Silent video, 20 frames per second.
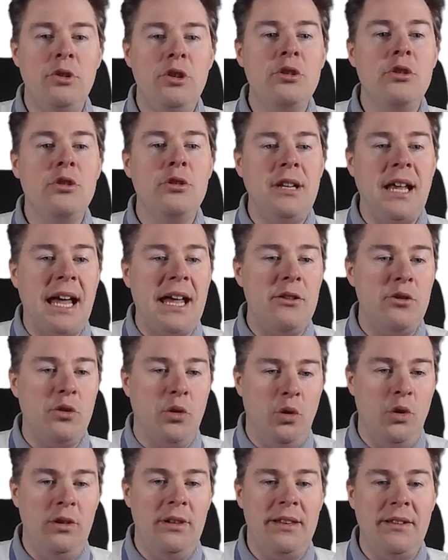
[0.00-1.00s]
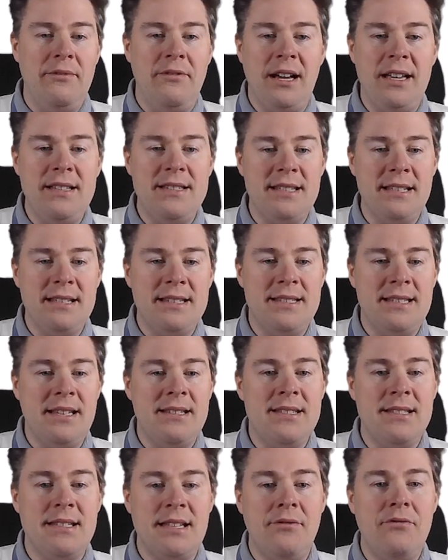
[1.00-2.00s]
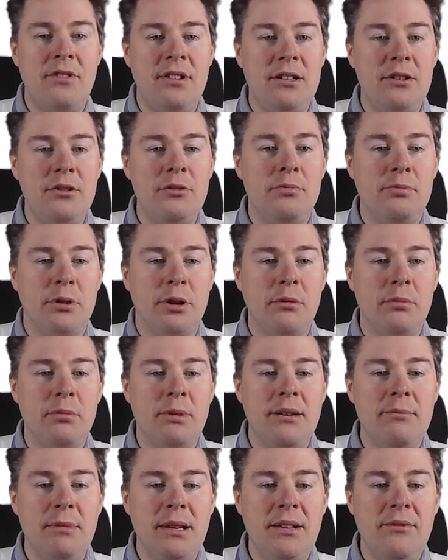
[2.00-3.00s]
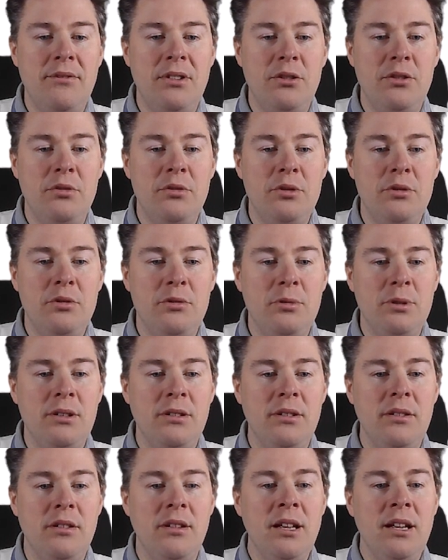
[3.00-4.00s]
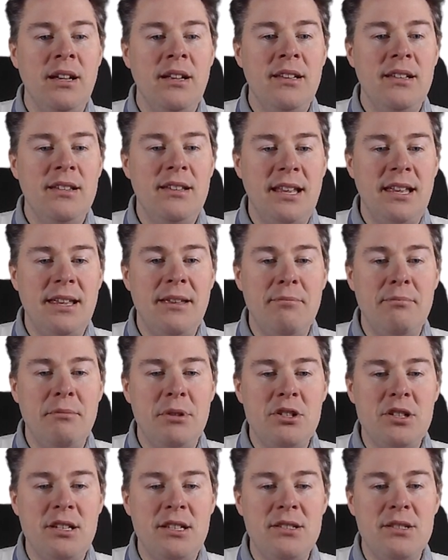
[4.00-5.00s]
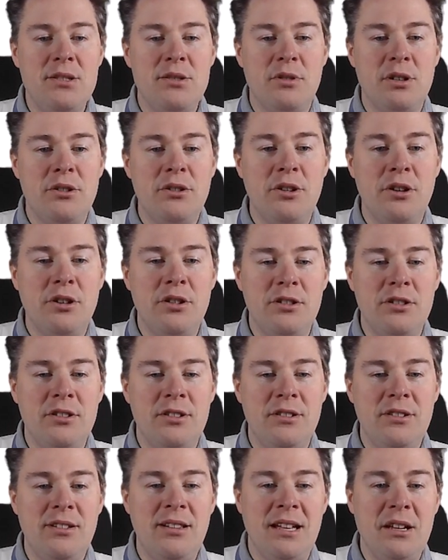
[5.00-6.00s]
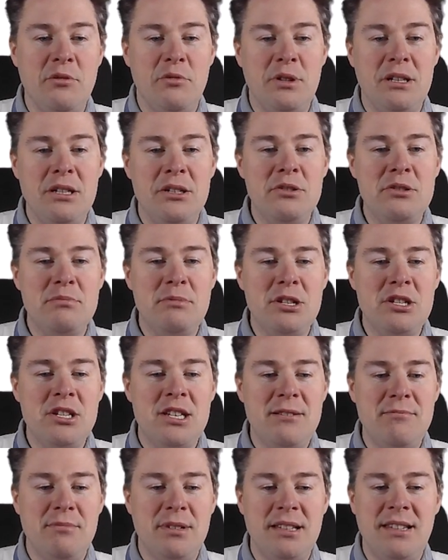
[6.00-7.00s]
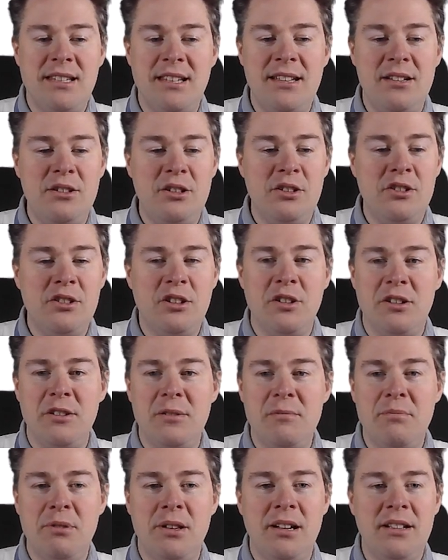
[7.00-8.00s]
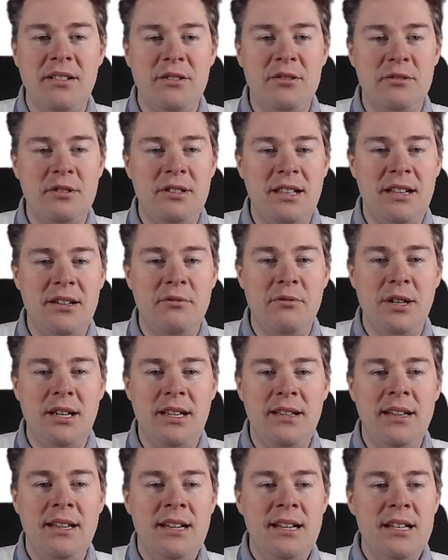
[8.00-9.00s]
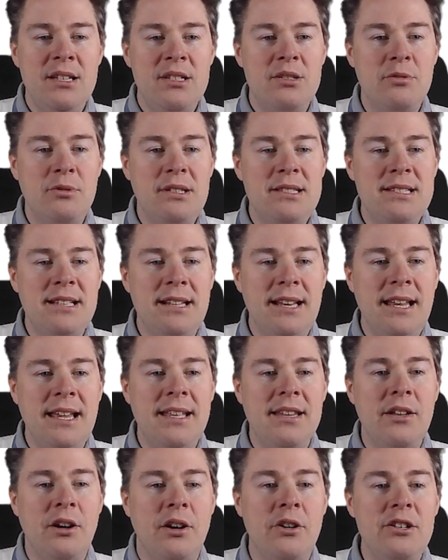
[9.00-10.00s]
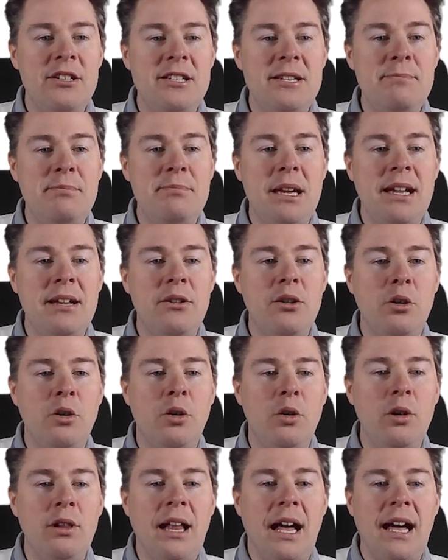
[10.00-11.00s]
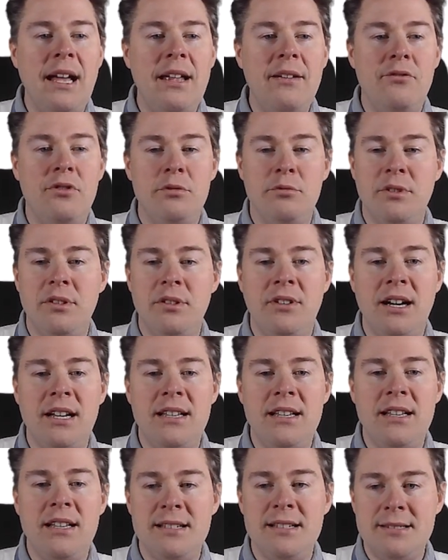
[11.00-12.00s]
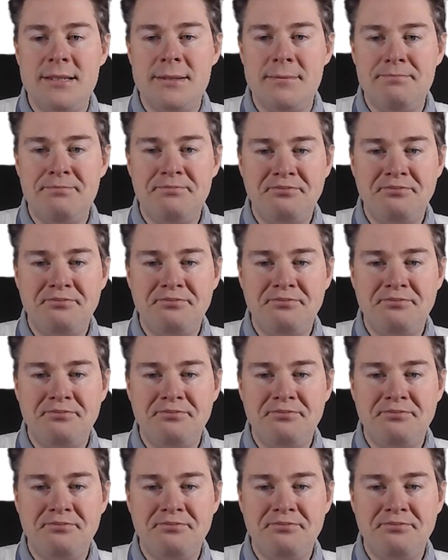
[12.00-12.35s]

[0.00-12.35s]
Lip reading: You could add all devices, that's definitely no problem, even though you will take machines who are not like Windows machine, but they're not going to apply to it anyway. So we select our GBN all iPhone devices.